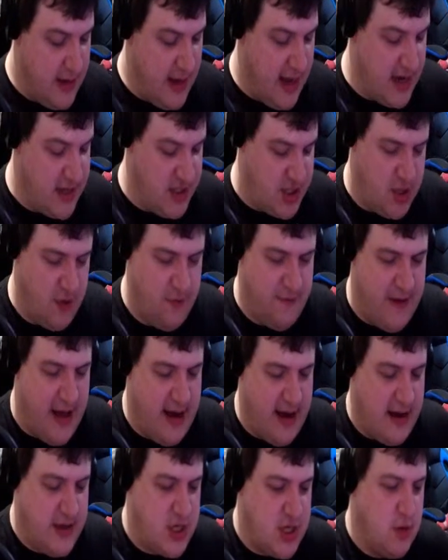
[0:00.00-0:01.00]
and 2
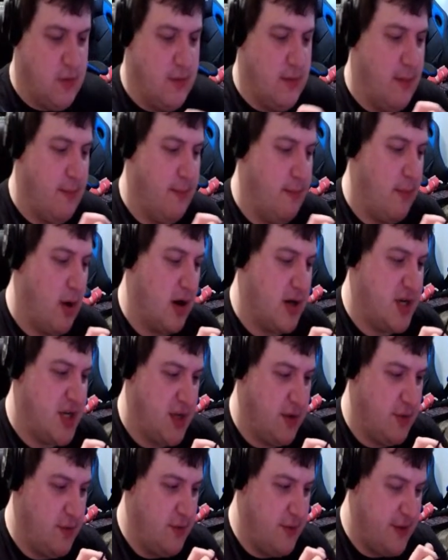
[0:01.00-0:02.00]
Mark IIs?
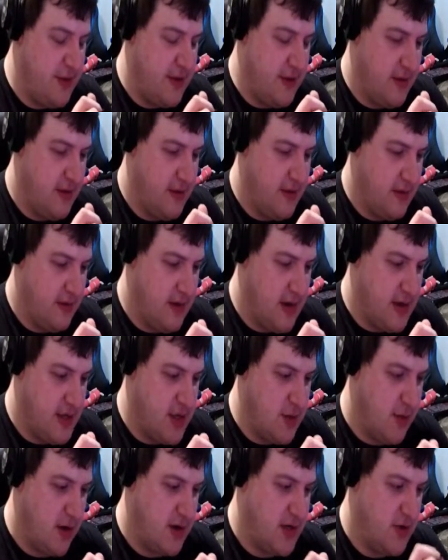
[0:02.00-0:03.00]
And
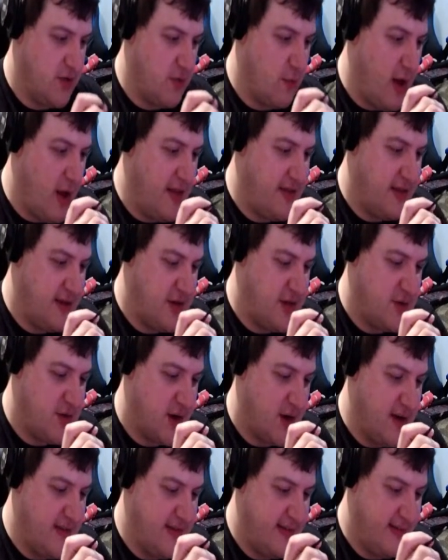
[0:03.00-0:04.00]
2 Mark II squads and 2
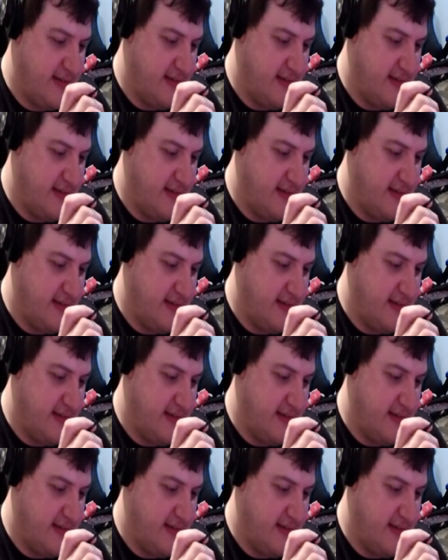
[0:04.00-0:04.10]
turrets?